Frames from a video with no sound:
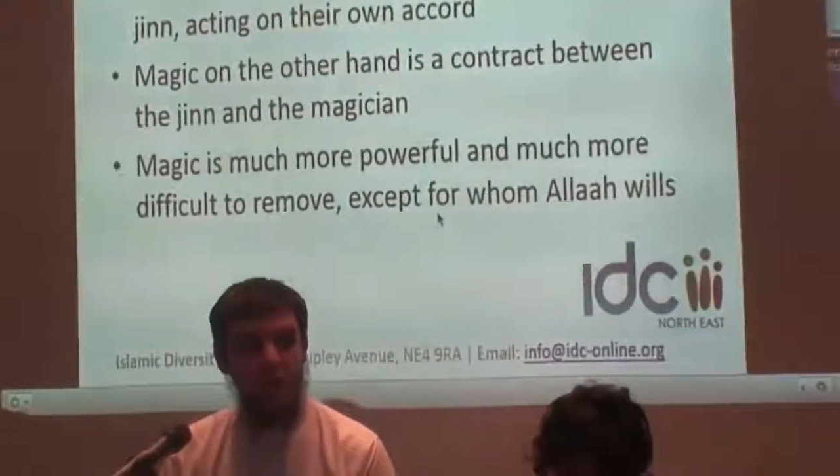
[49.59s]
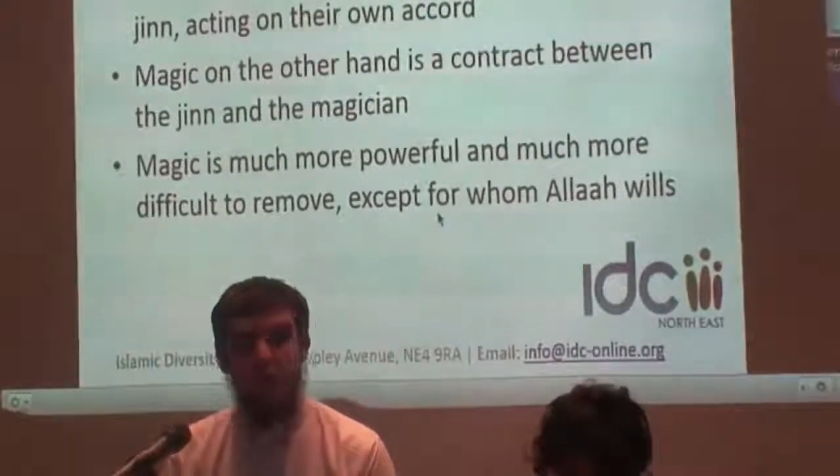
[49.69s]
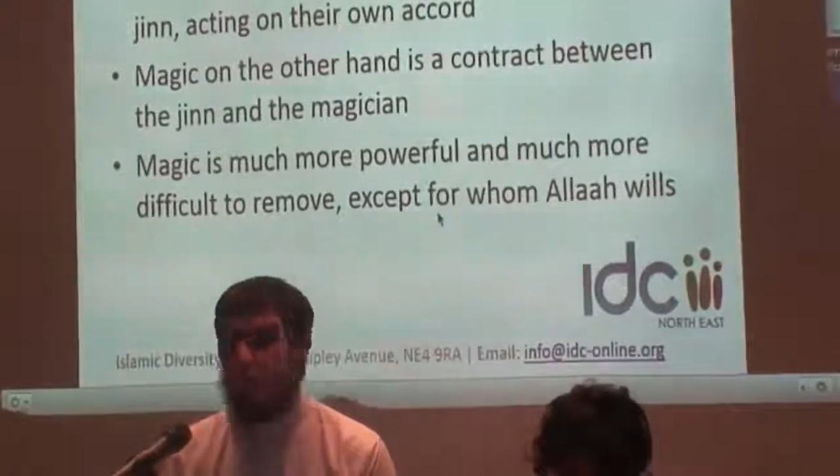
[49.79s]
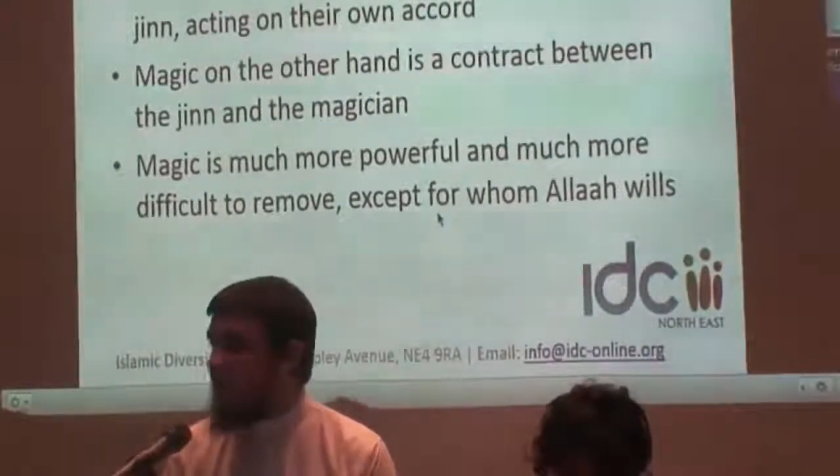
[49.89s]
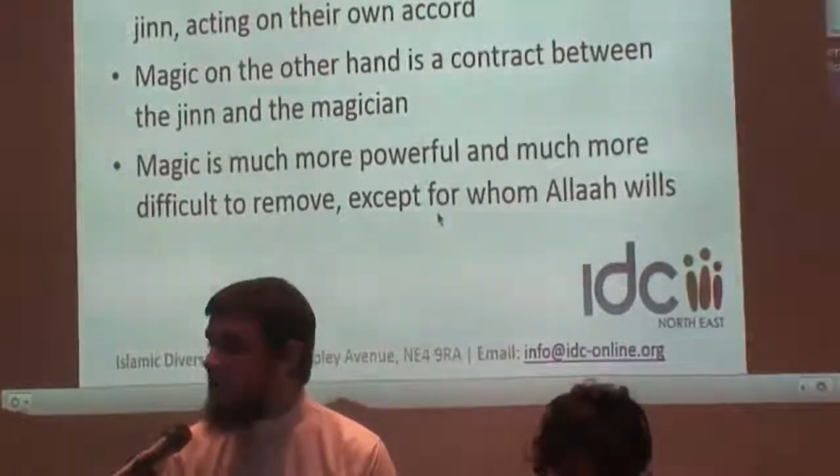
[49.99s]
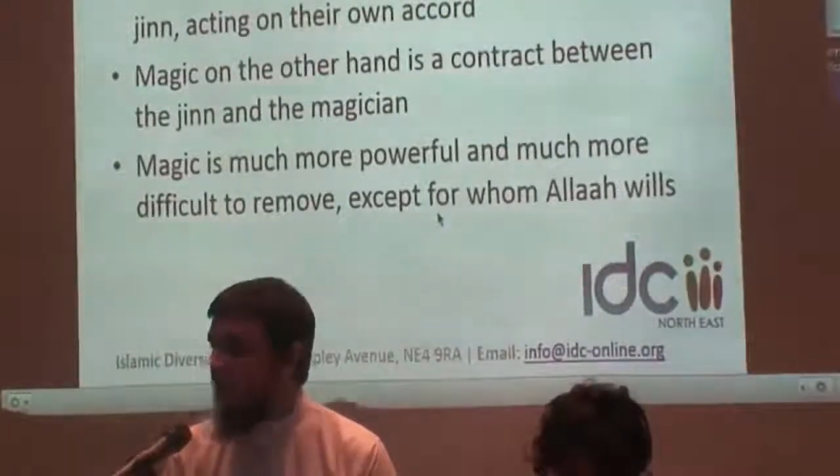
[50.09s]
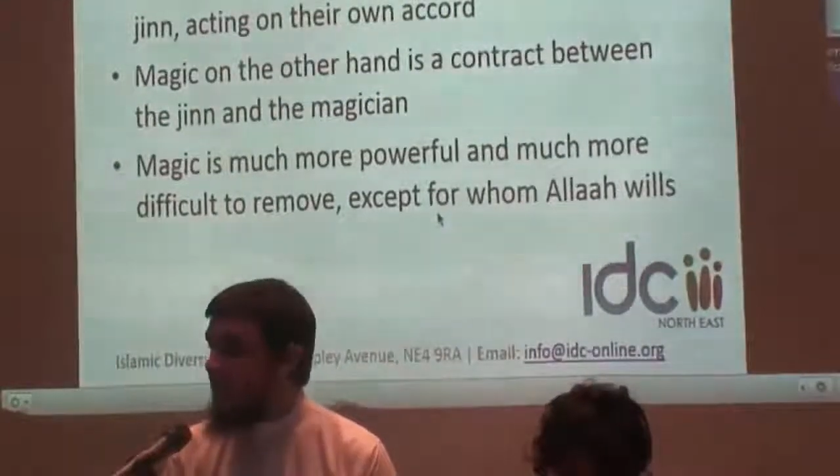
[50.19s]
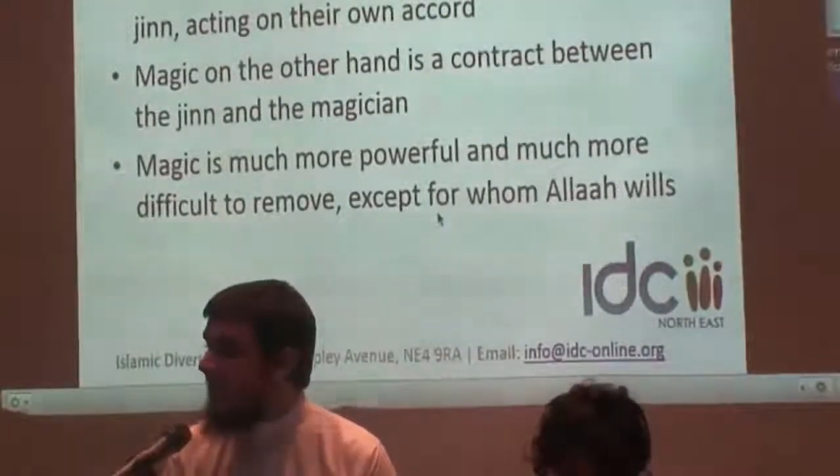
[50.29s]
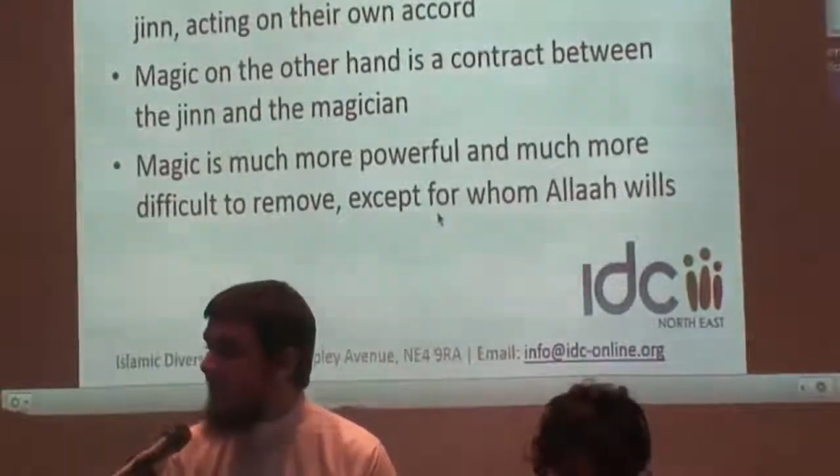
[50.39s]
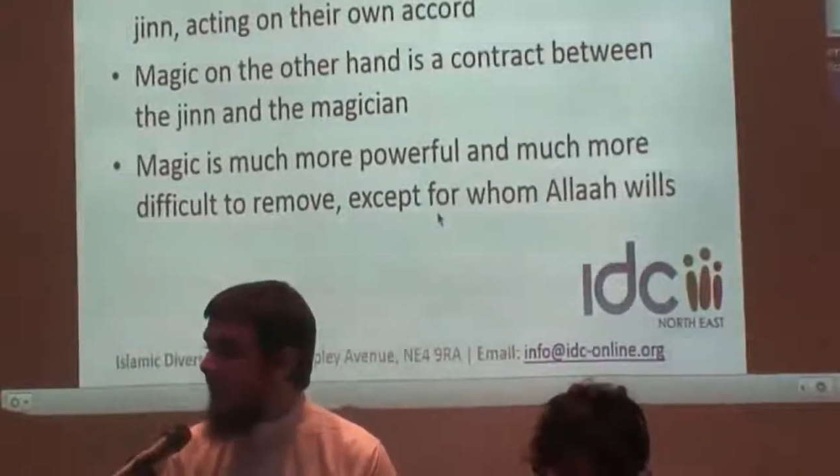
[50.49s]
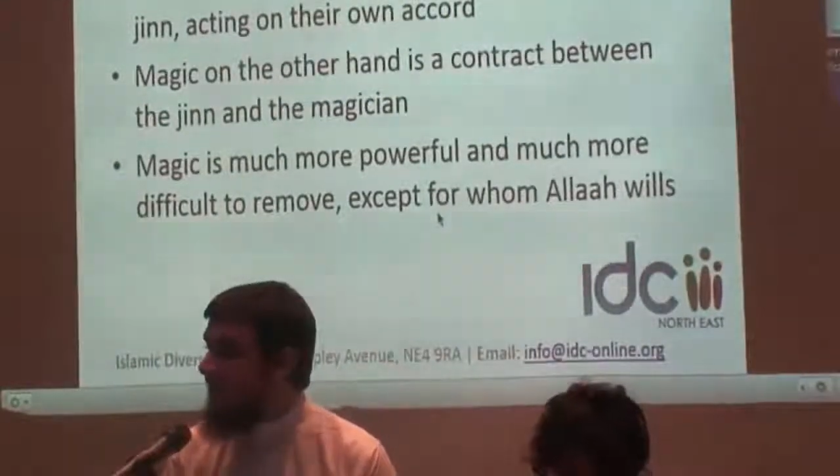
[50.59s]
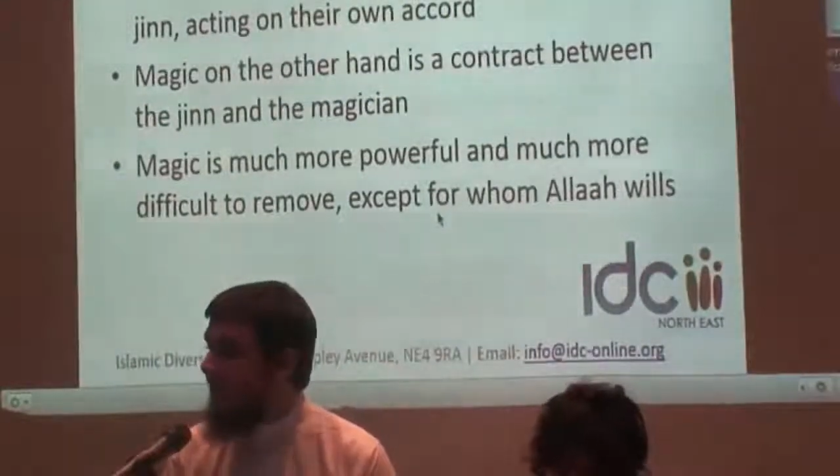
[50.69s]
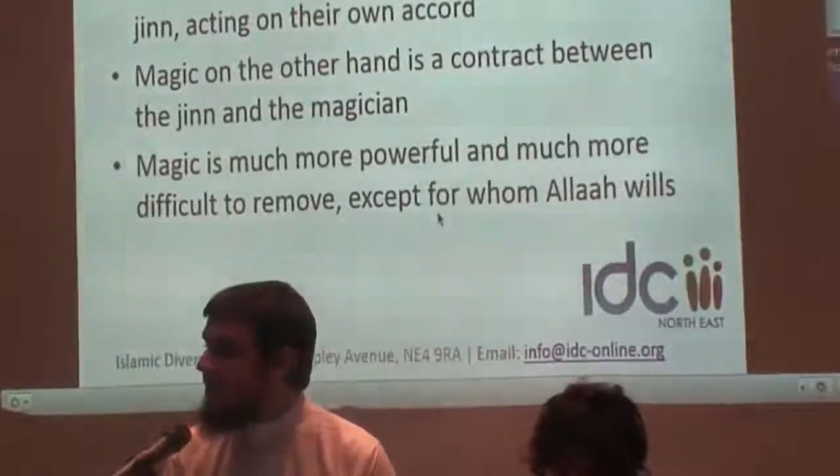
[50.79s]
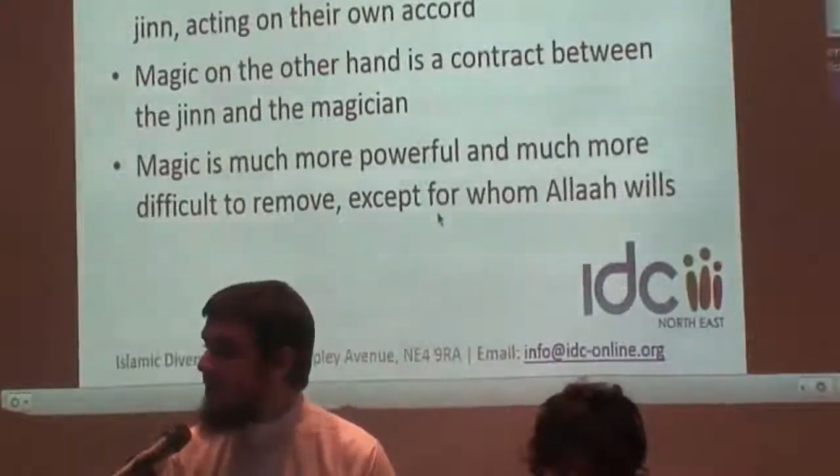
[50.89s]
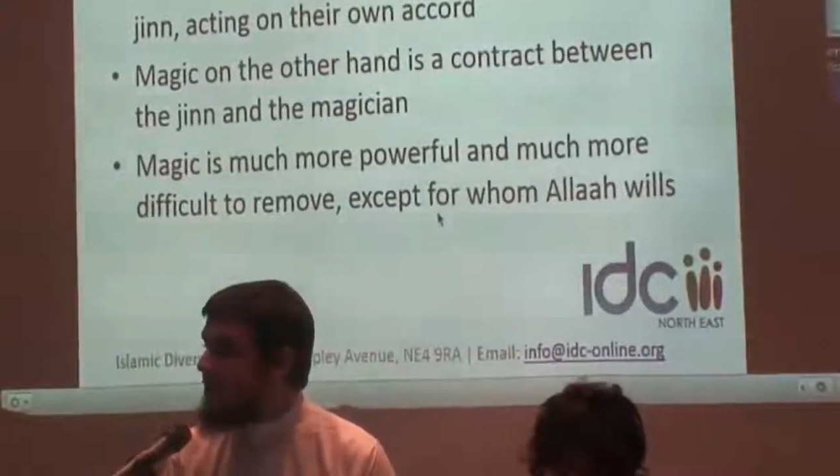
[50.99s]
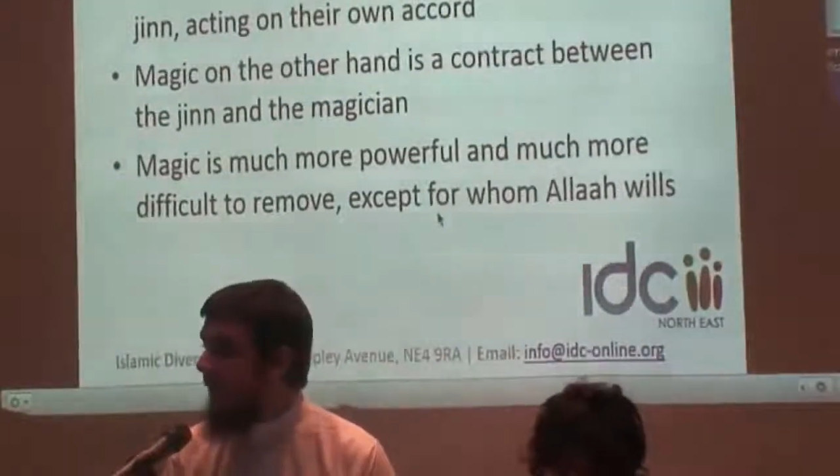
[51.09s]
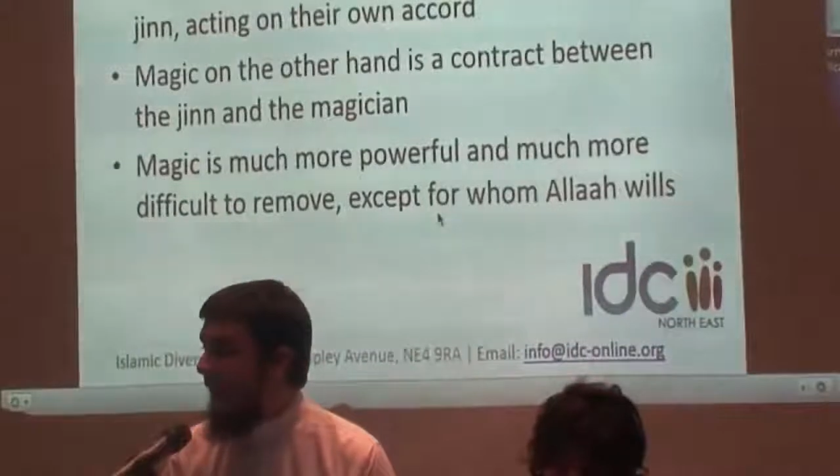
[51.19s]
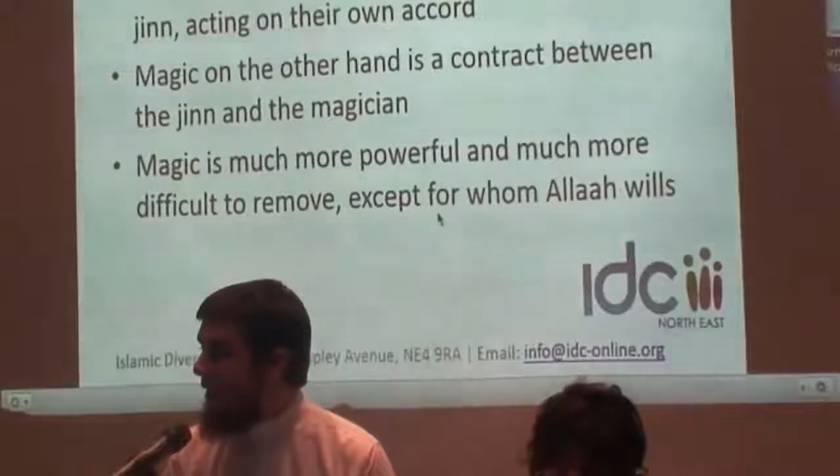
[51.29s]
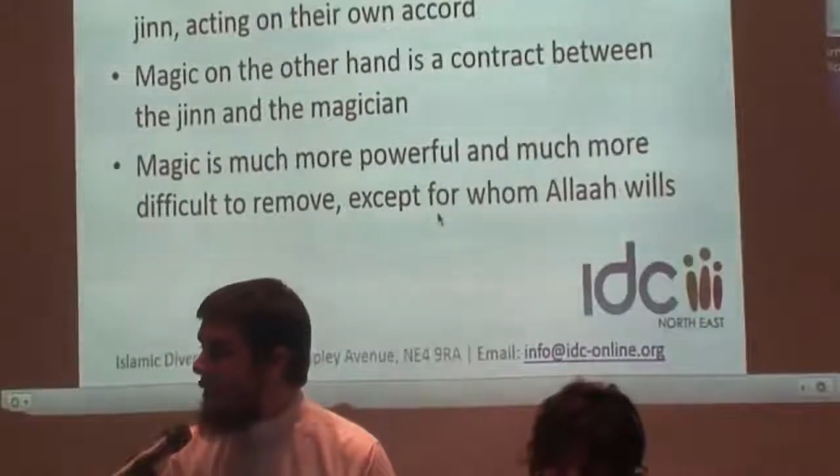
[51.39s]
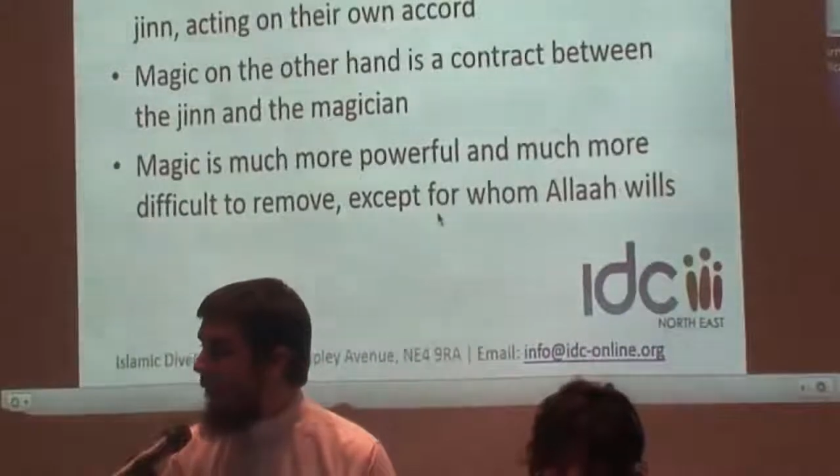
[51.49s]
the jinn is not being commanded by
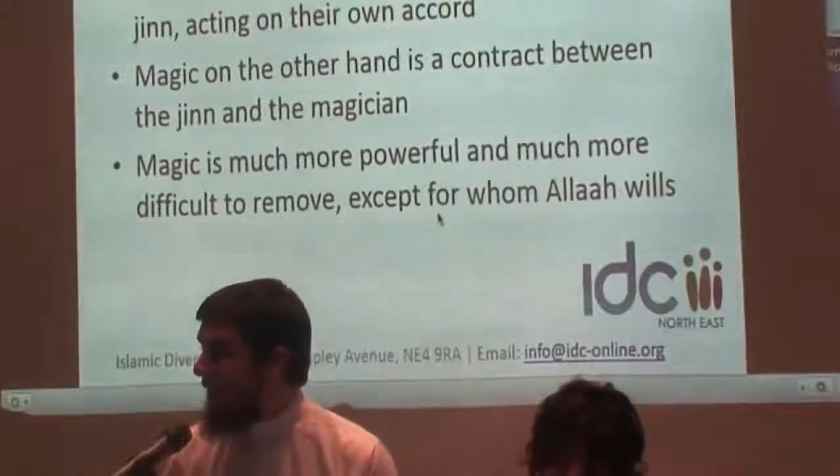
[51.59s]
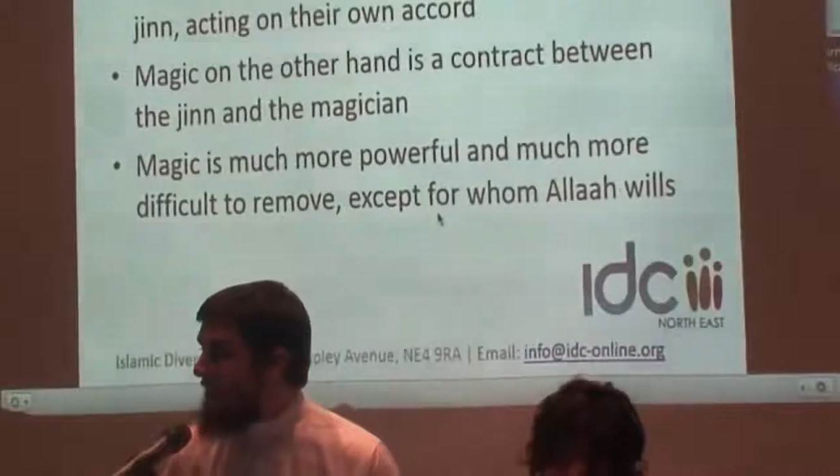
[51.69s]
anyone.